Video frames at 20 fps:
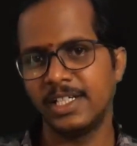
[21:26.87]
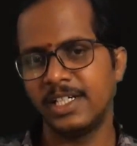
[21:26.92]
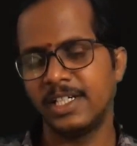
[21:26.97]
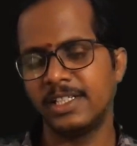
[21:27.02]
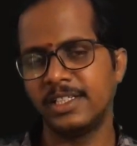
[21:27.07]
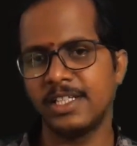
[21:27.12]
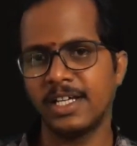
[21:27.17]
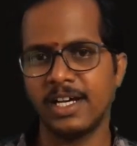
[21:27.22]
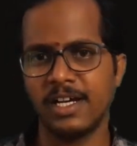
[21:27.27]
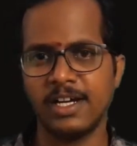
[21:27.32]

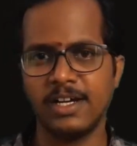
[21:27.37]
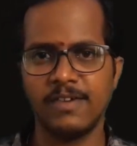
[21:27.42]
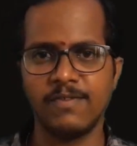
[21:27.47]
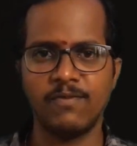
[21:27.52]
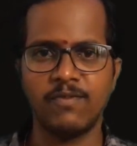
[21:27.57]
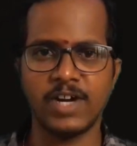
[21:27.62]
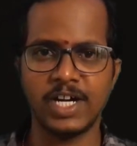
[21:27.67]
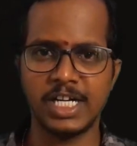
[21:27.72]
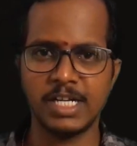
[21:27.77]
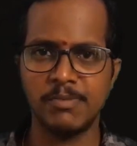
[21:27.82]
the
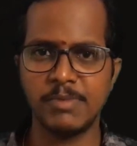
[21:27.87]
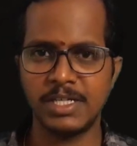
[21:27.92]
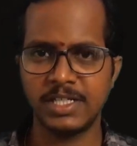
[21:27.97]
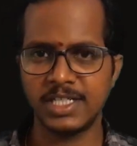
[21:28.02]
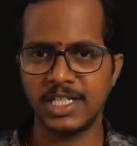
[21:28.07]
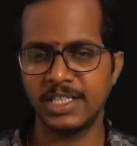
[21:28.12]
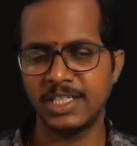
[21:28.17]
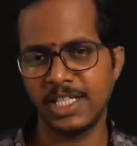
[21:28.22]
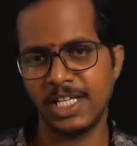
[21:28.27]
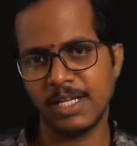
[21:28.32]

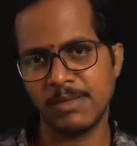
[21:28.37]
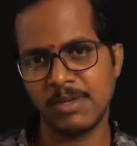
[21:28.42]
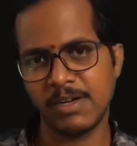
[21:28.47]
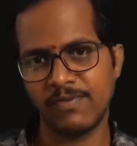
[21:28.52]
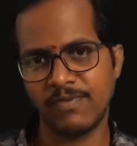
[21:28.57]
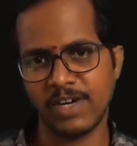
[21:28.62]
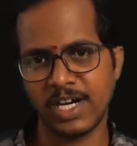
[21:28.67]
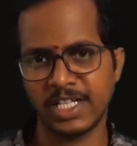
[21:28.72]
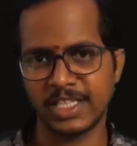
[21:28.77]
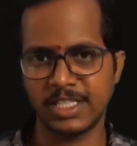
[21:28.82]
fundamental theorem
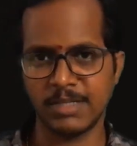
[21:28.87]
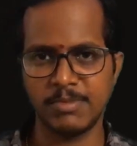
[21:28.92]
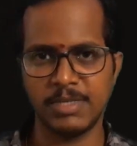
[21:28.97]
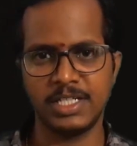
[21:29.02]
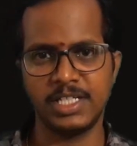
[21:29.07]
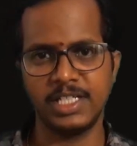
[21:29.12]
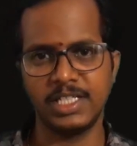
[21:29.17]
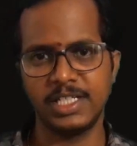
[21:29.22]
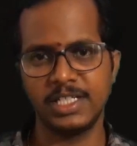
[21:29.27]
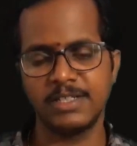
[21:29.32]
of
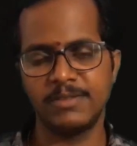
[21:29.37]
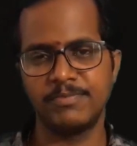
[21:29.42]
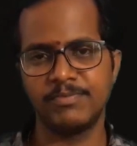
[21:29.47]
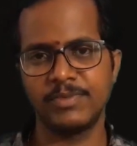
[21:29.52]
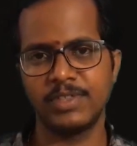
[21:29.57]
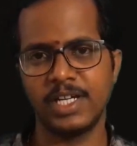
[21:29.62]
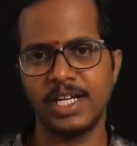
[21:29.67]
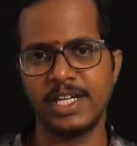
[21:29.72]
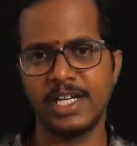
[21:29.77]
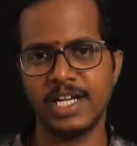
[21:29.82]
arithmetic,
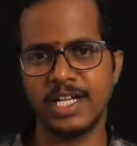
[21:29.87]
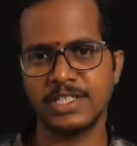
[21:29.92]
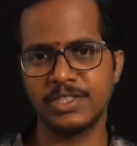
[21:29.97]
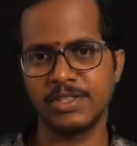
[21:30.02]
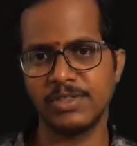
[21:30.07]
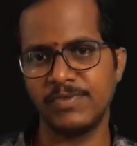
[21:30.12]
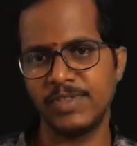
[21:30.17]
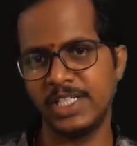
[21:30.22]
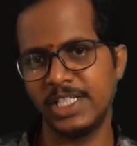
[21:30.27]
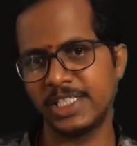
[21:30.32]
and
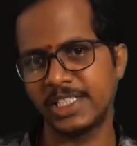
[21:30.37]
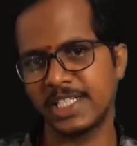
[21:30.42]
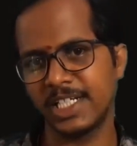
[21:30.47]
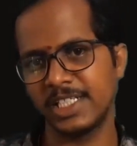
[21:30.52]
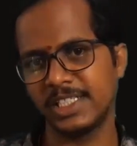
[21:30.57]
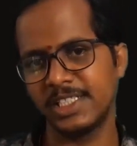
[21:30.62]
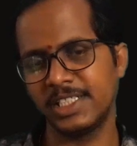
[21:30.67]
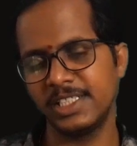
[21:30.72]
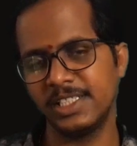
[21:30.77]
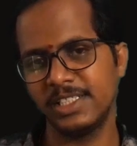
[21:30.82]
also we
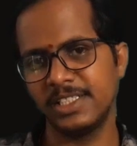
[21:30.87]
discussed